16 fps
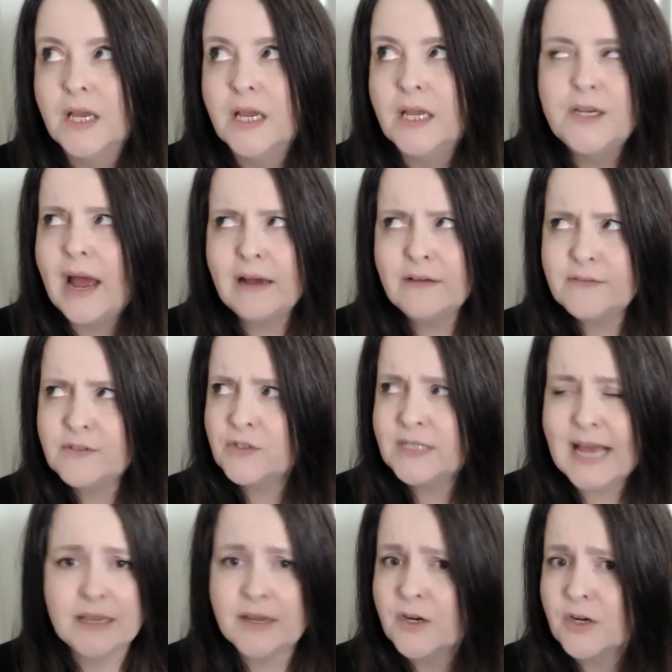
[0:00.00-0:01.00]
And after
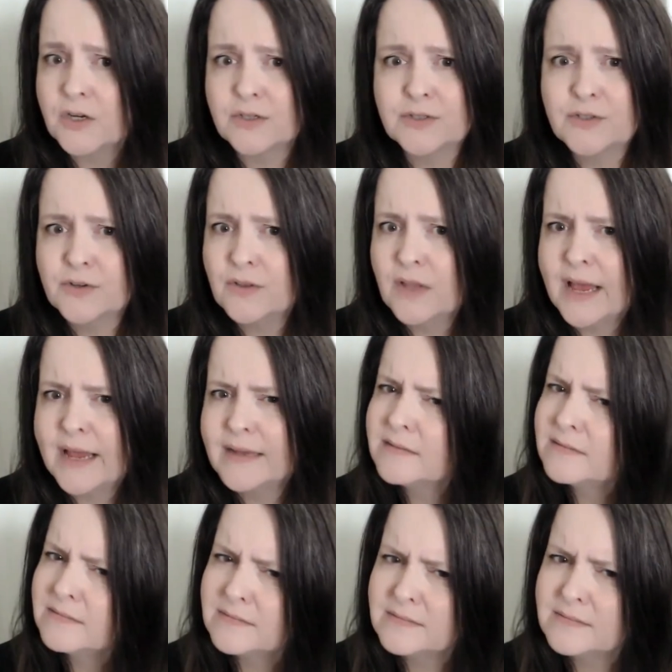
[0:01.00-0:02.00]
years, you're like,
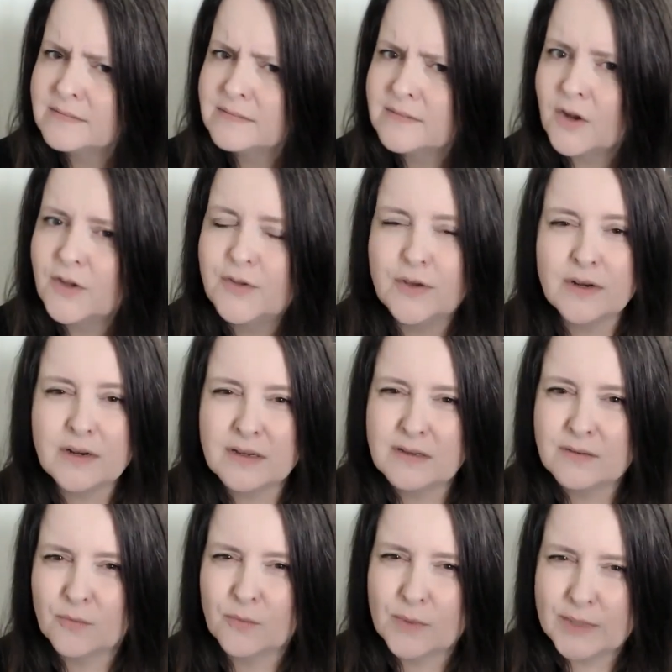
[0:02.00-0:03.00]
are you going
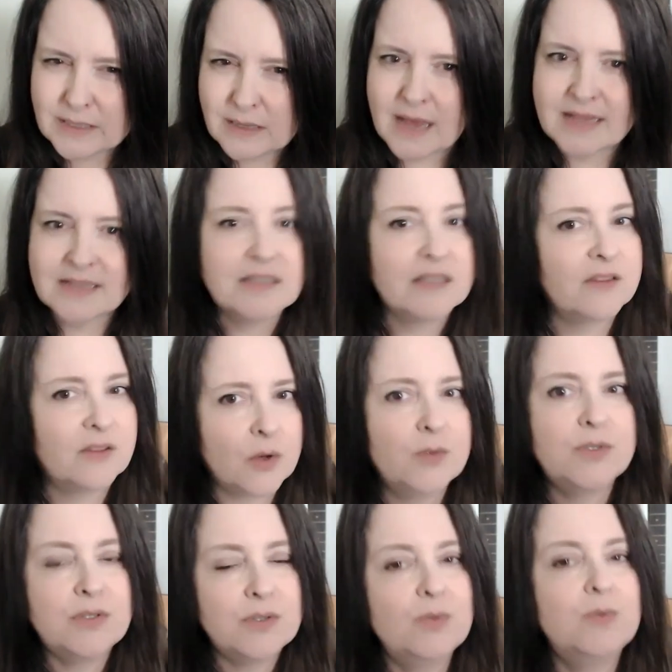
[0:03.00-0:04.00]
to realize that
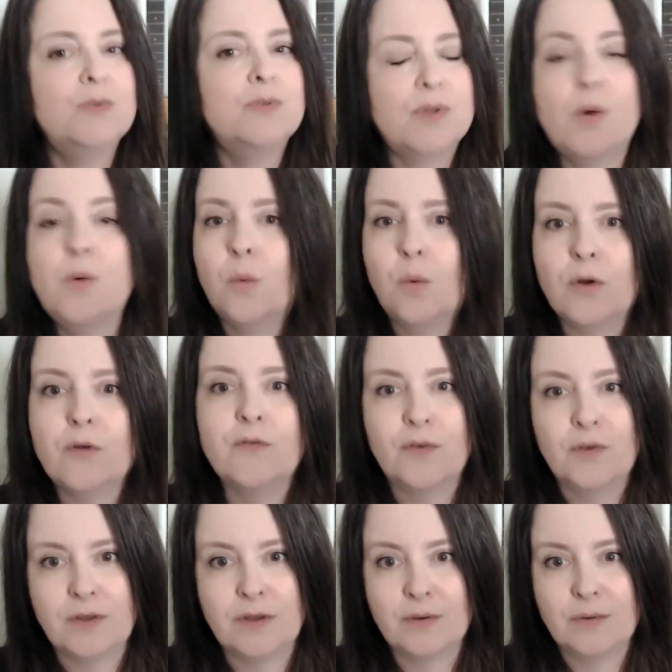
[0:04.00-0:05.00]
those tools don't work
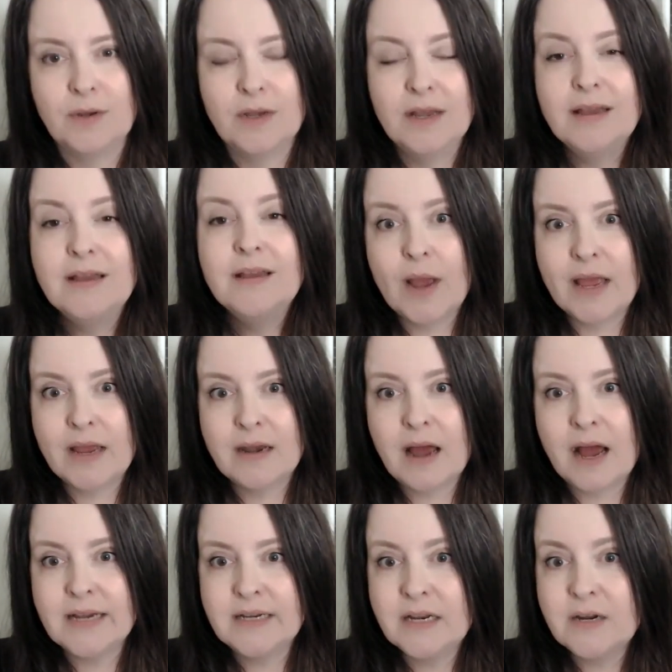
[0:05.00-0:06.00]
for you? And
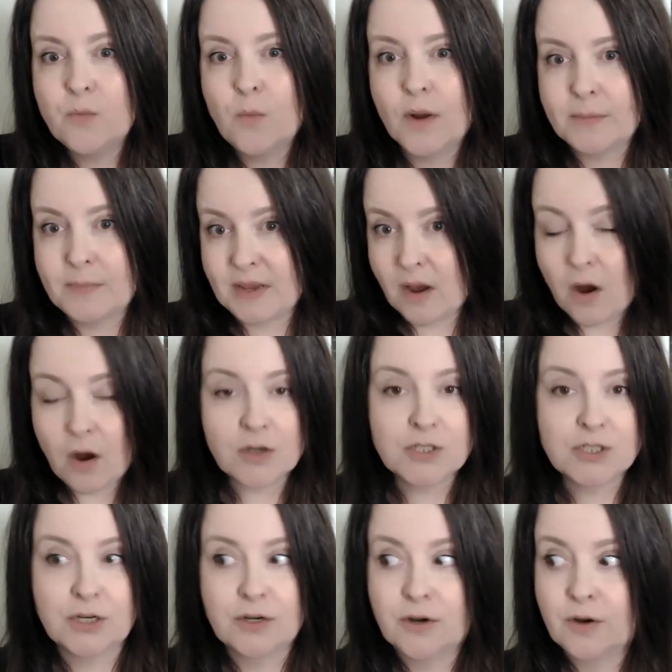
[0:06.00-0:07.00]
I didn't want to be
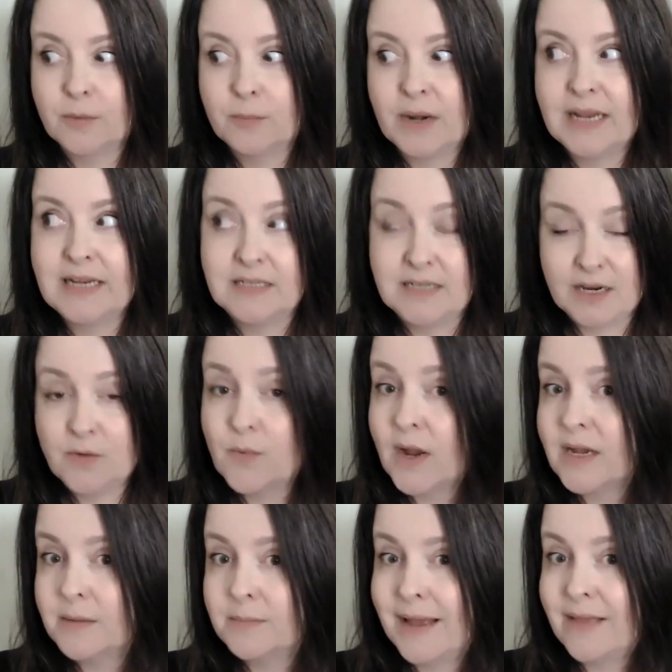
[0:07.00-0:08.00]
harsh on her, but I did
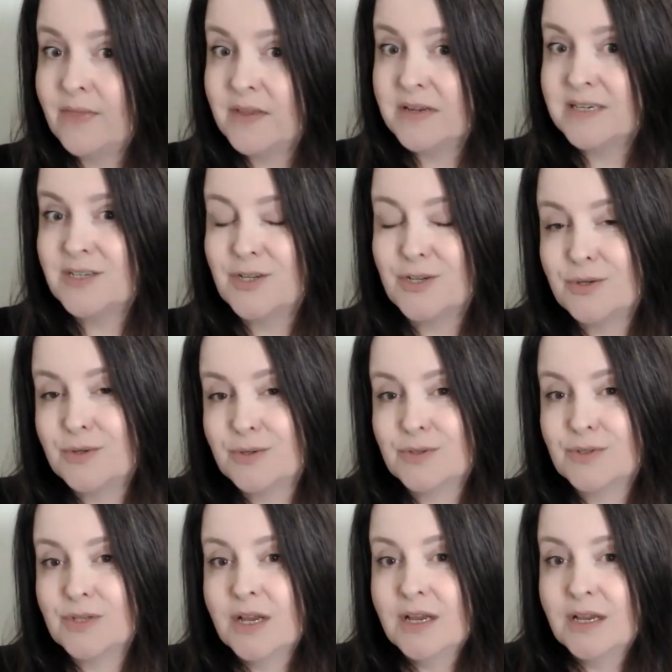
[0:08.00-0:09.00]
recommend that she
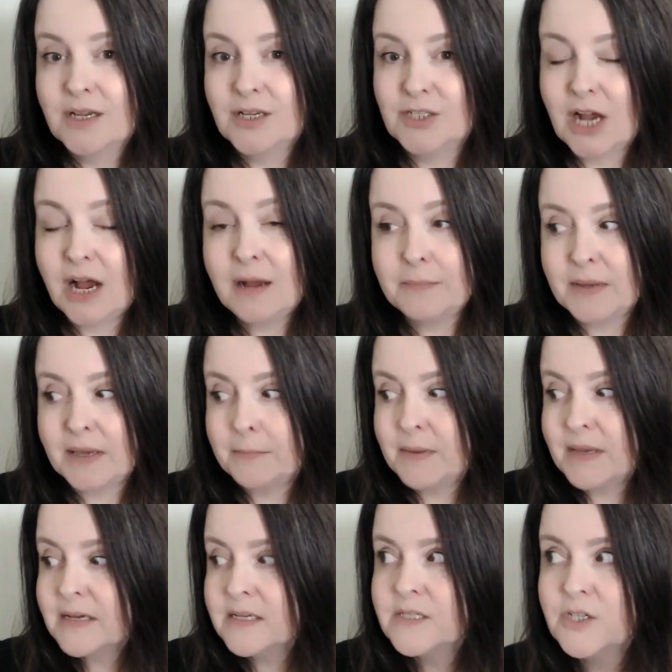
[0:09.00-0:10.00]
used Kajabi
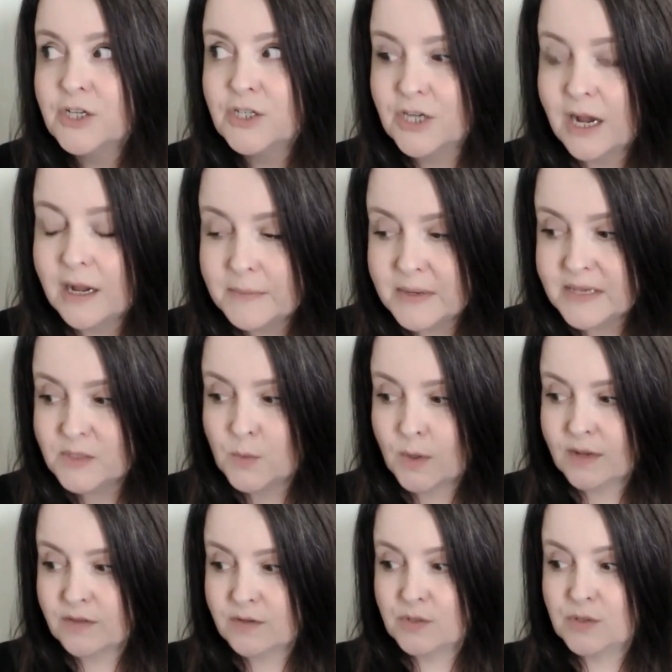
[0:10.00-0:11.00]
because Kajabi is
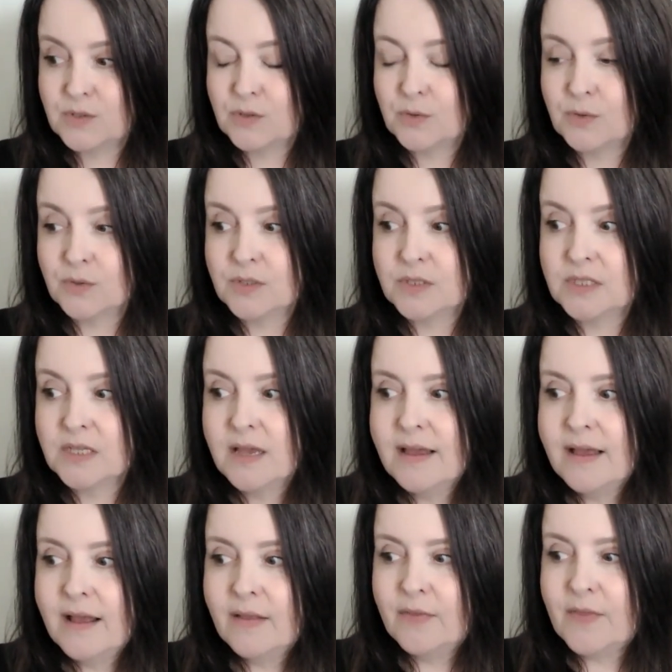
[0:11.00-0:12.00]
one of those tools
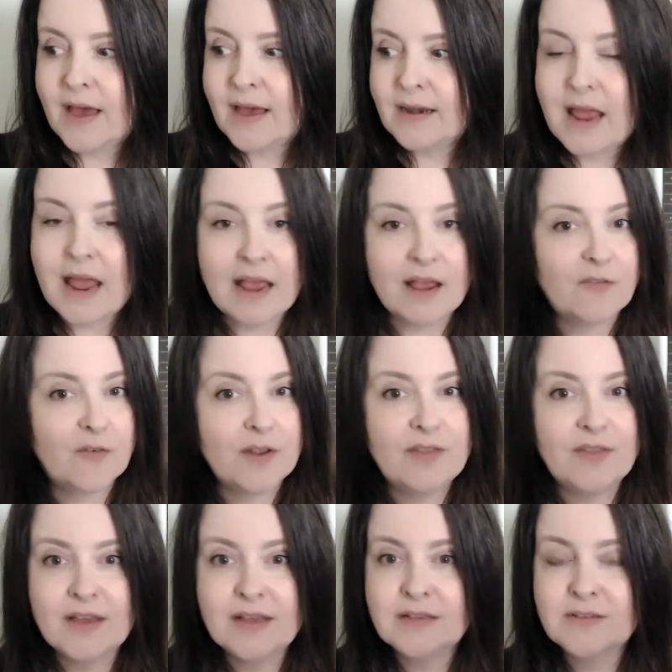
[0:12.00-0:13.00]
that
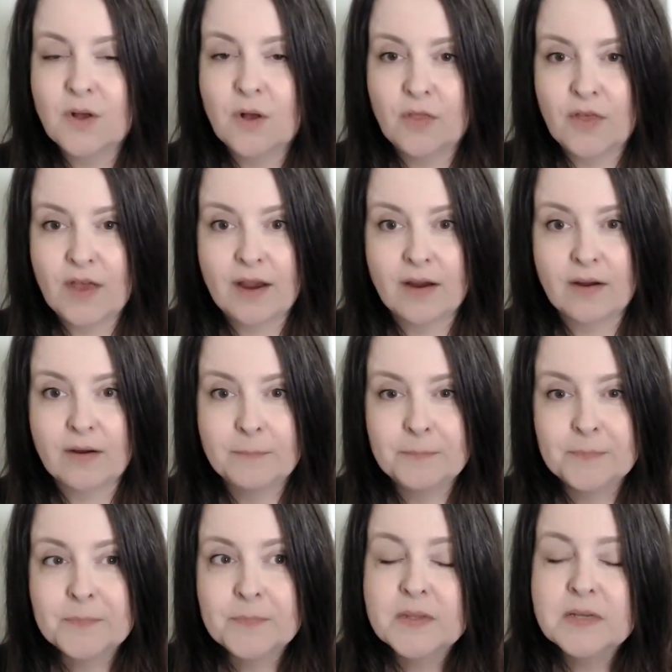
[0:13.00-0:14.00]
everything is all there.
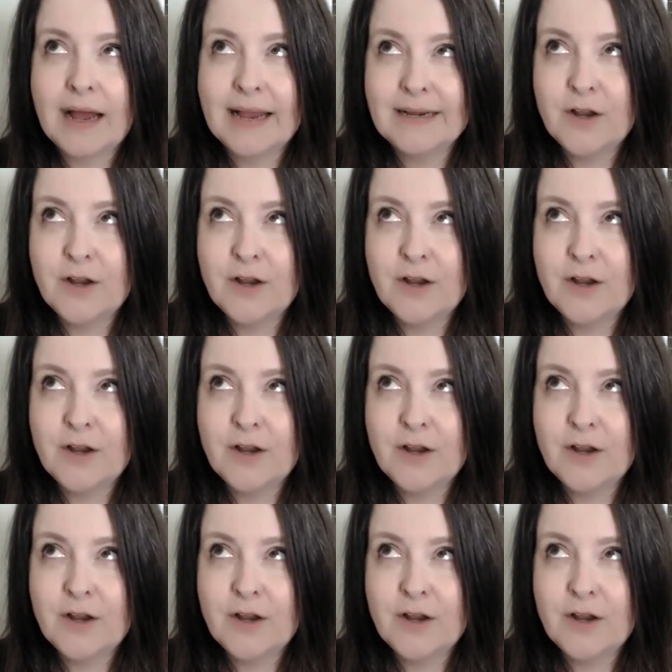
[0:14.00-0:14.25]
I